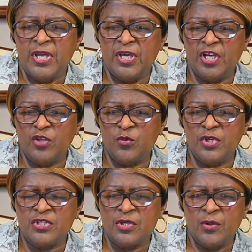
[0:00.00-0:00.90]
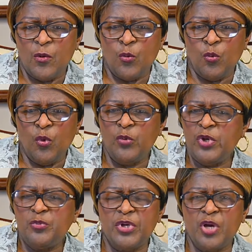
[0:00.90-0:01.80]
In other words, when we
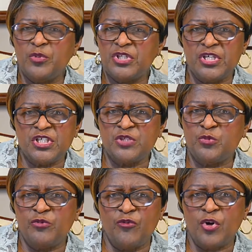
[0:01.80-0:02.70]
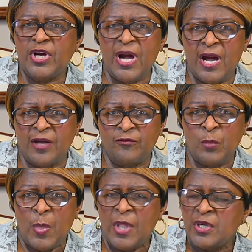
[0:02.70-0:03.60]
put our petitions before God,
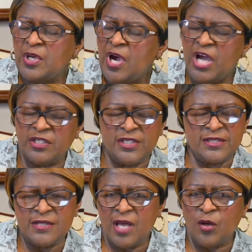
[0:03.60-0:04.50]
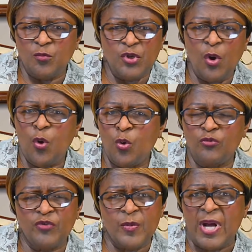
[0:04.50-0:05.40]
God does not withhold
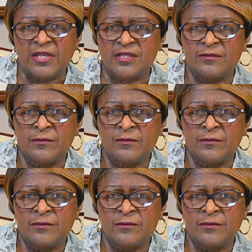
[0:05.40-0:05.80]
from us.